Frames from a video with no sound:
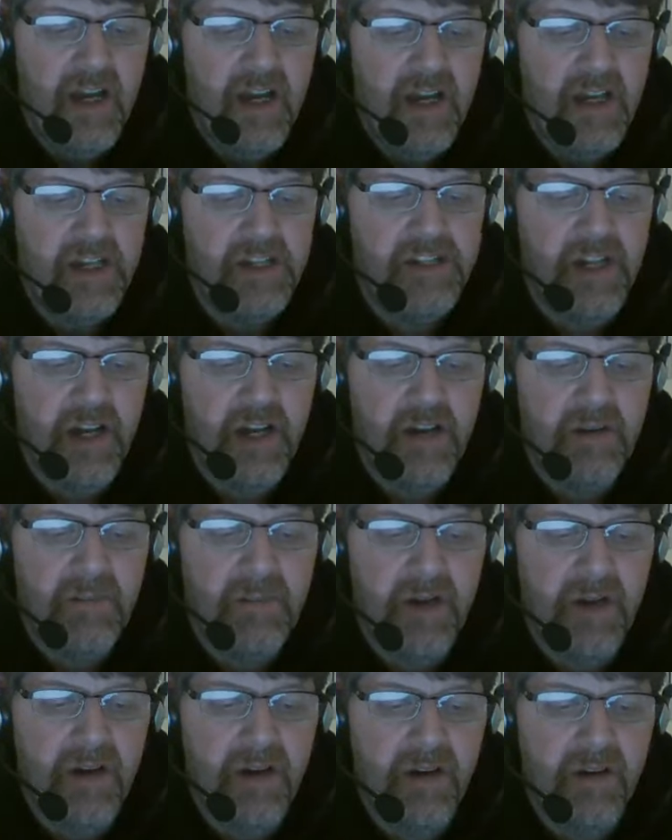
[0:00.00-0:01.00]
A shattered
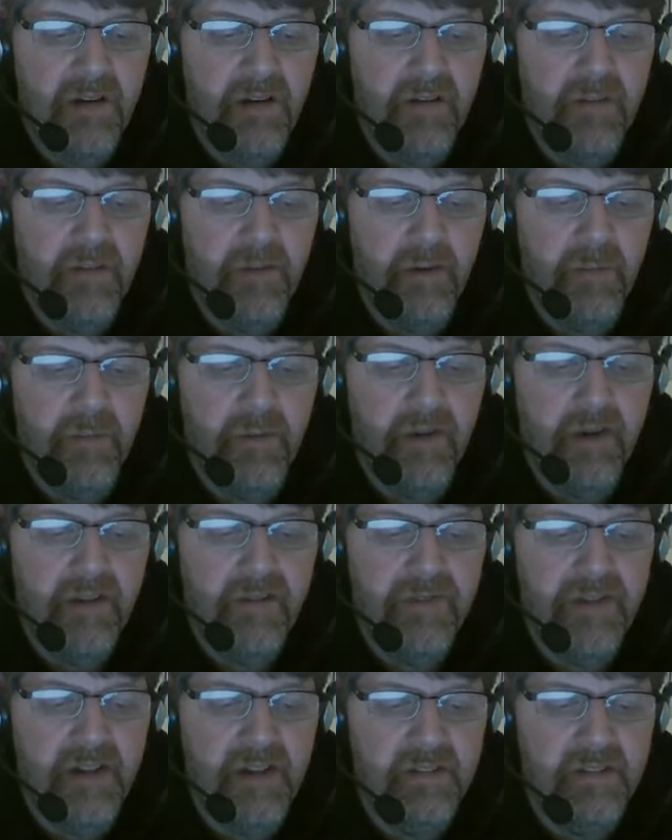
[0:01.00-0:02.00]
mirror for a pretty
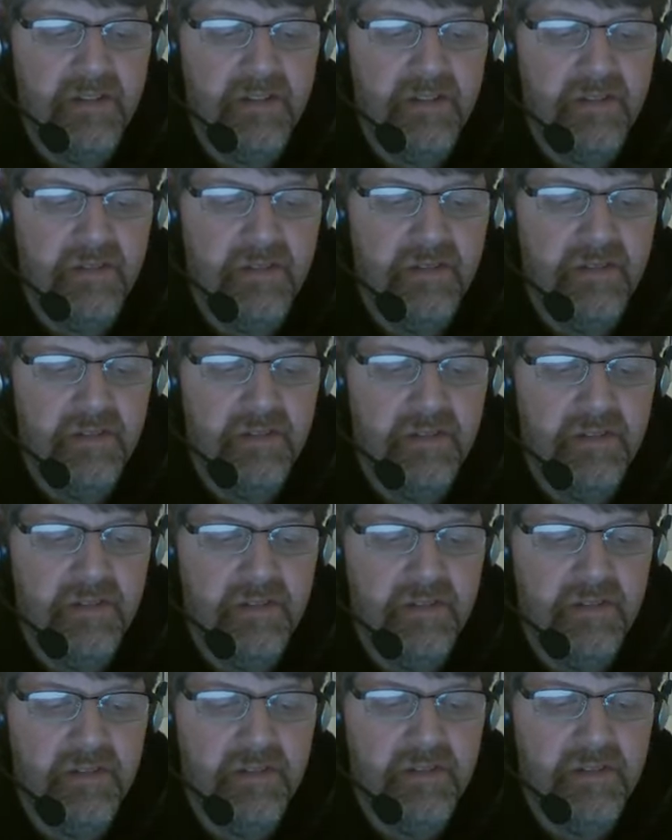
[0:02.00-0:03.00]
face.
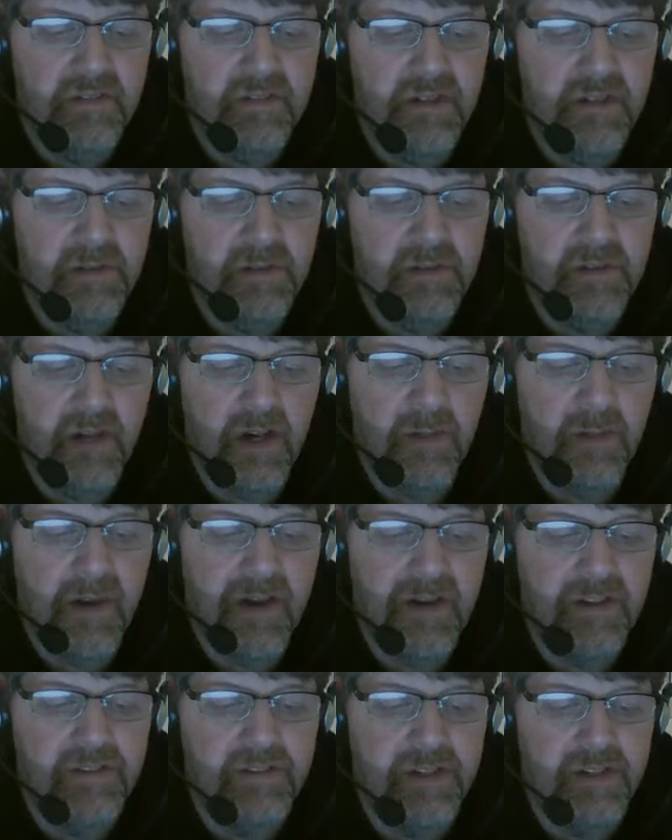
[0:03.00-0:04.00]
It was all a
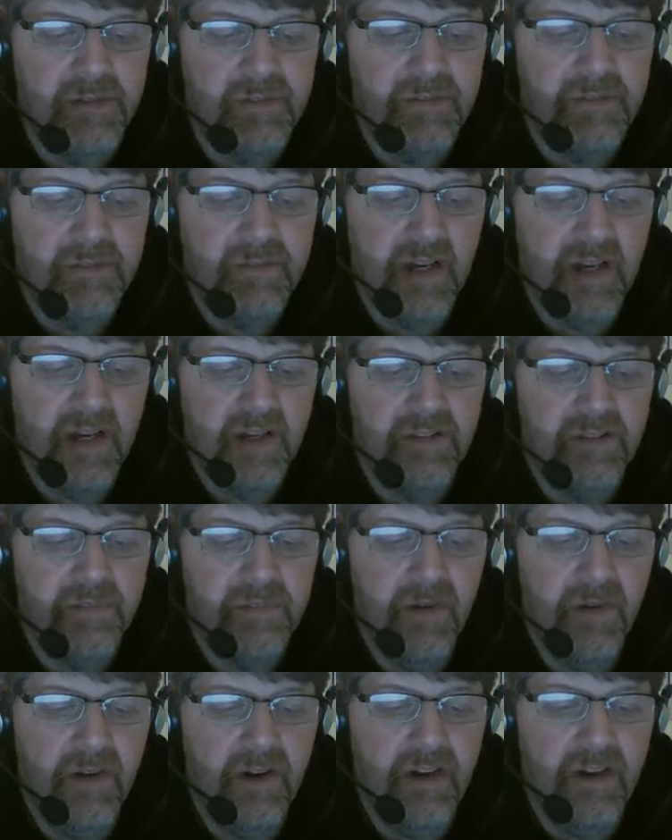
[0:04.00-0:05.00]
pipe dream that
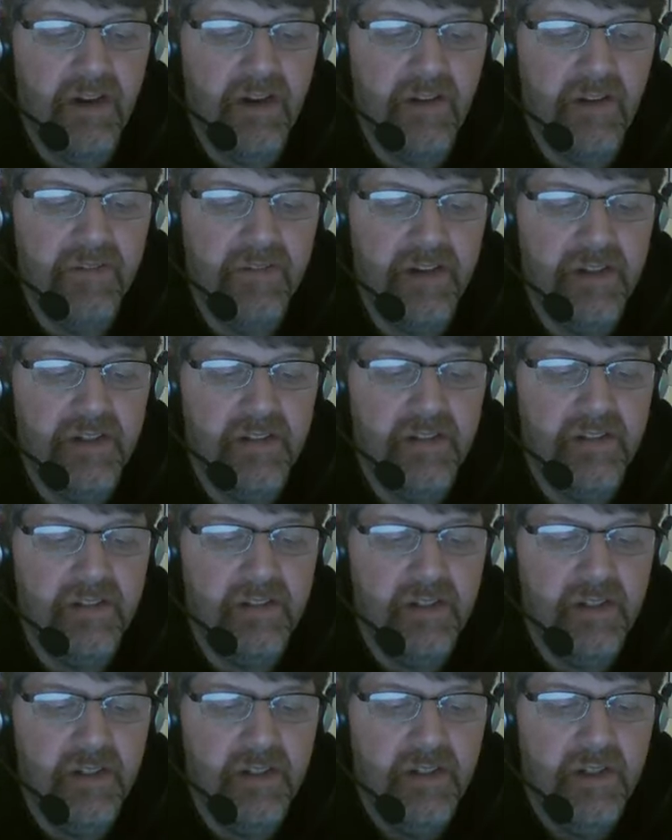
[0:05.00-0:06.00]
exploded in her face
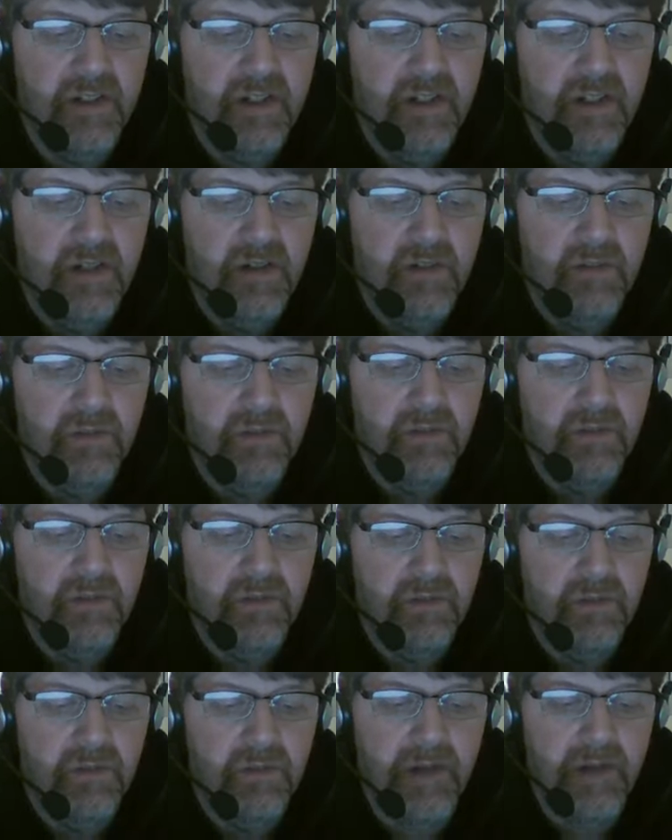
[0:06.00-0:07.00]

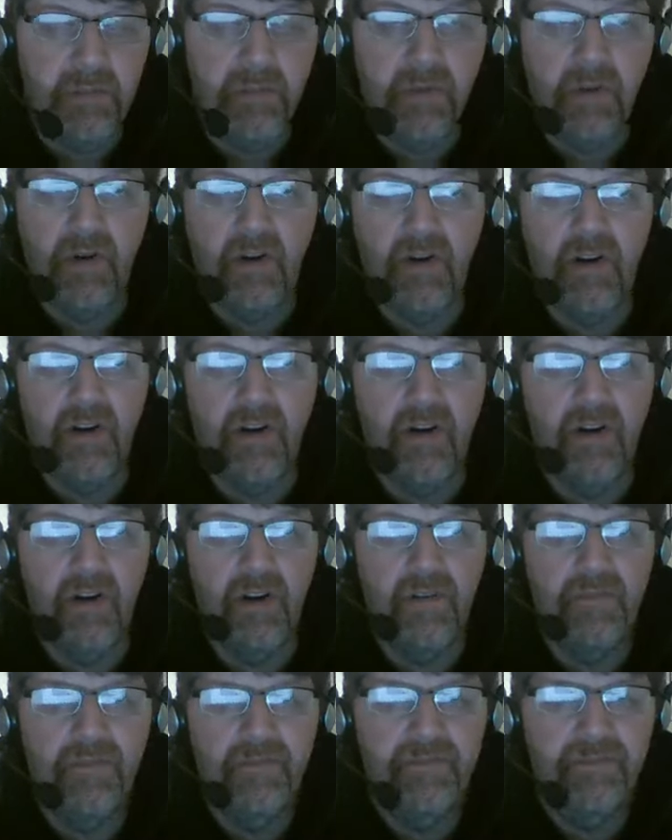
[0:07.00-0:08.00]
when he broke her
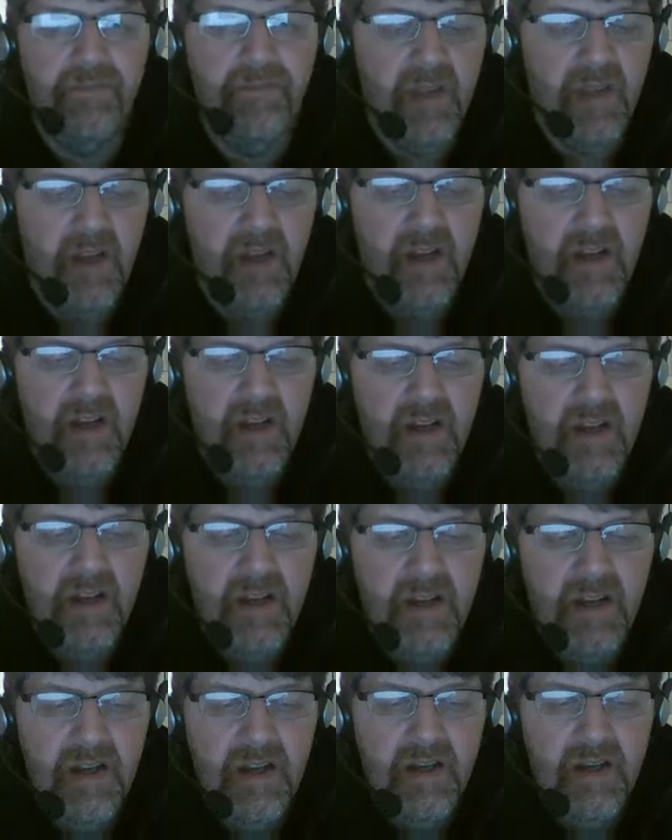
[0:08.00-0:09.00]
heart.
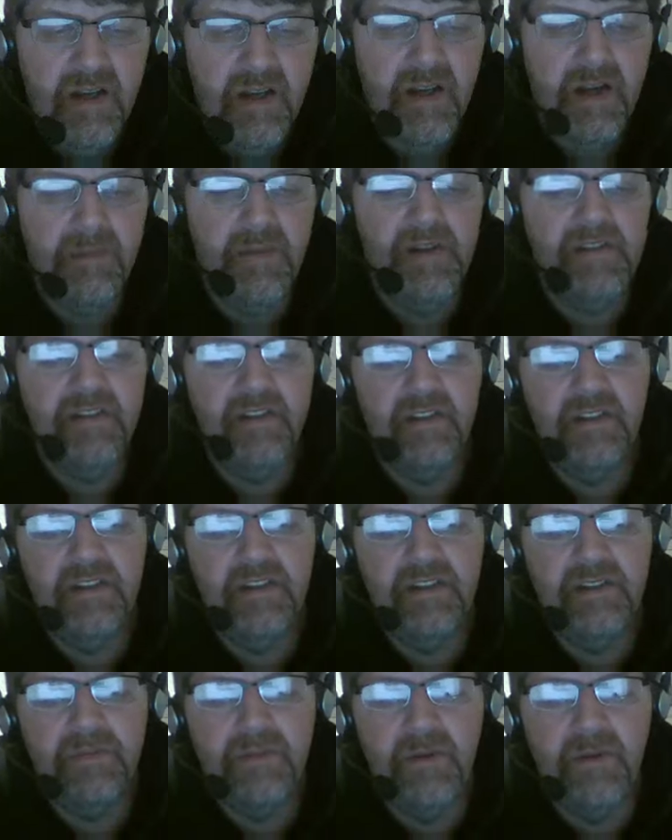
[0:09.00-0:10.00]
And basically,
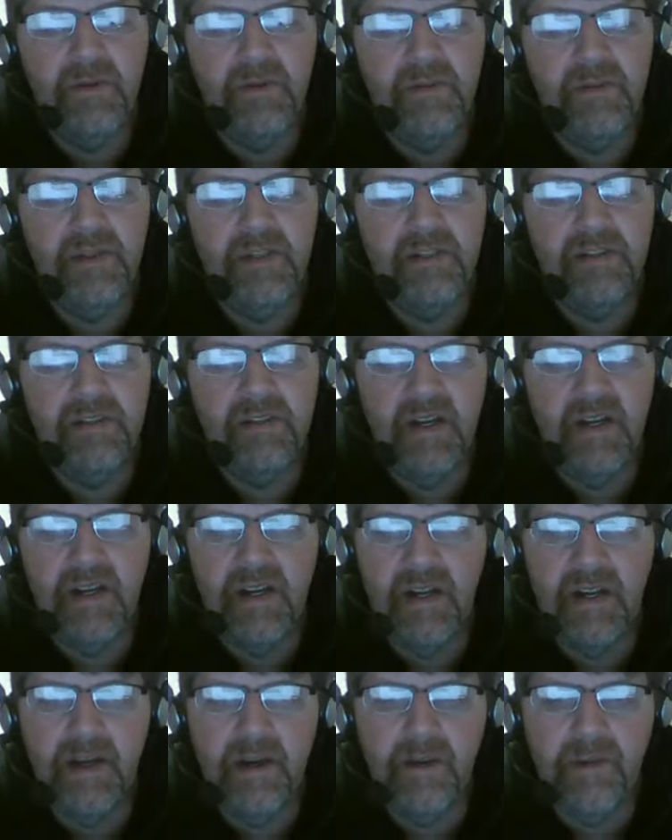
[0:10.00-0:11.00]
this poem is
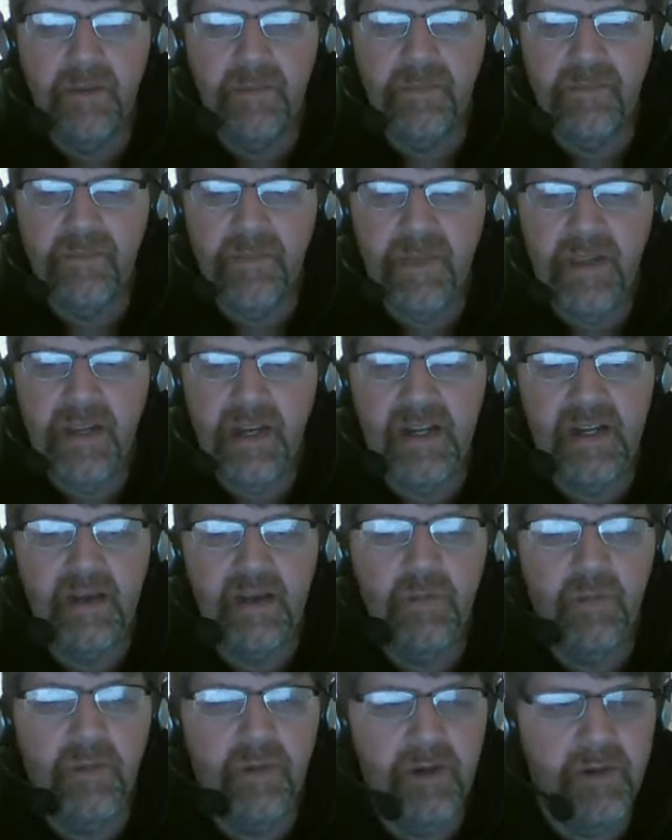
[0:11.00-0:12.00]
I
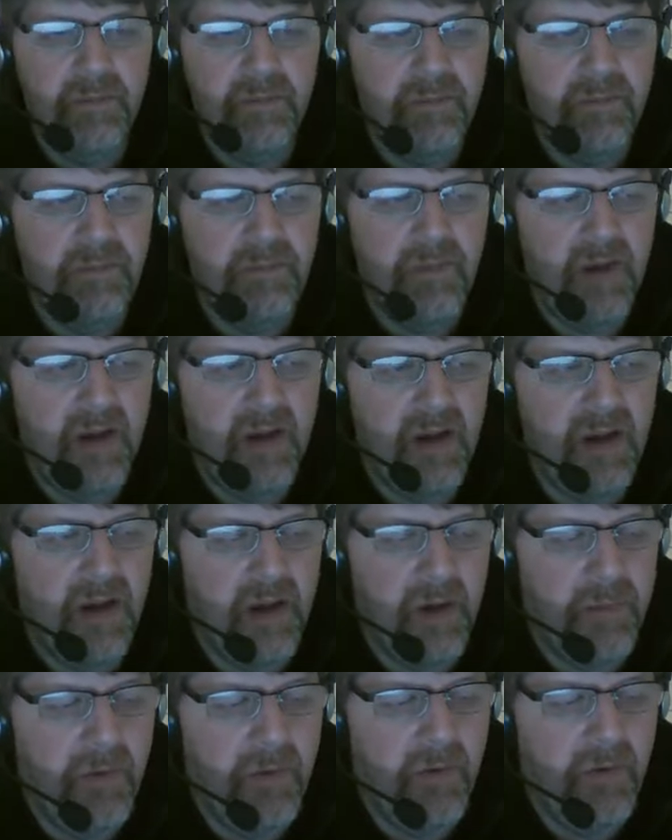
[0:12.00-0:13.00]
did
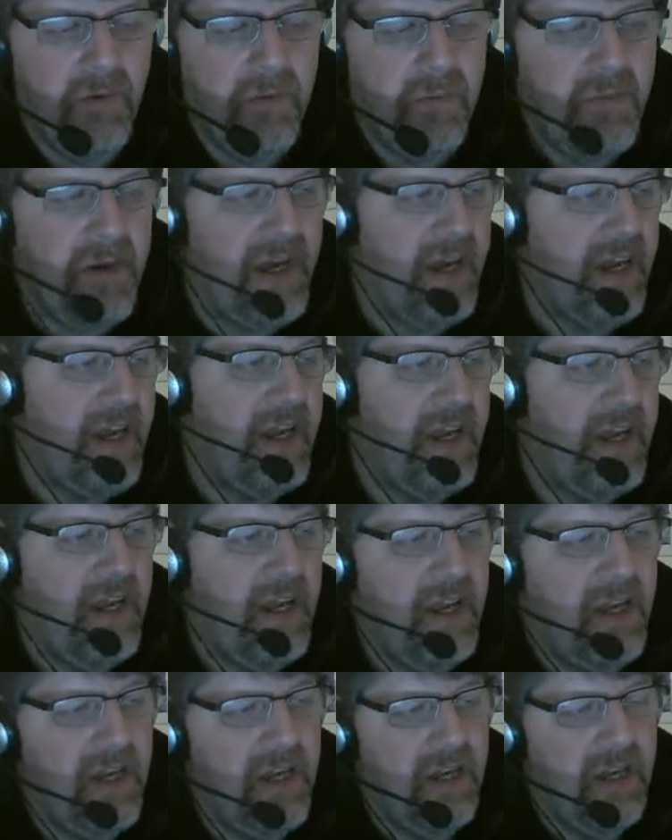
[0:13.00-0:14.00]
a poem back
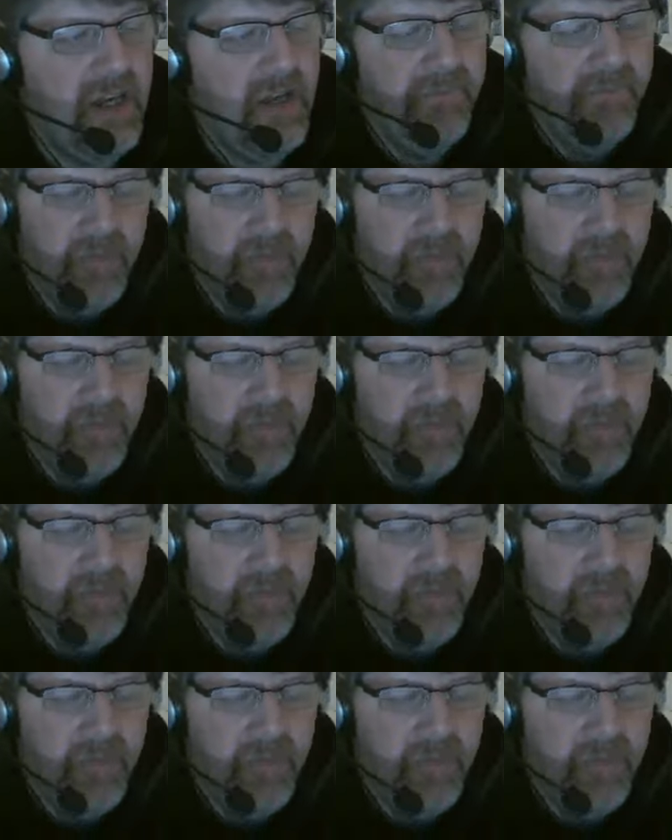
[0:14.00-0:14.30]
in